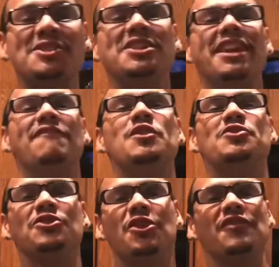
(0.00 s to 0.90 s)
so you get
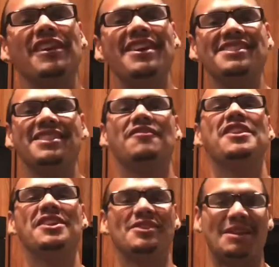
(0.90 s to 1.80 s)
future notifications of the
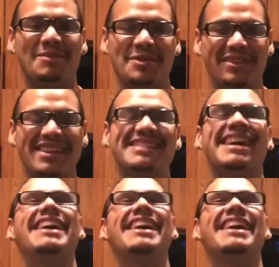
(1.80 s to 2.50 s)
videos I'm doing. Because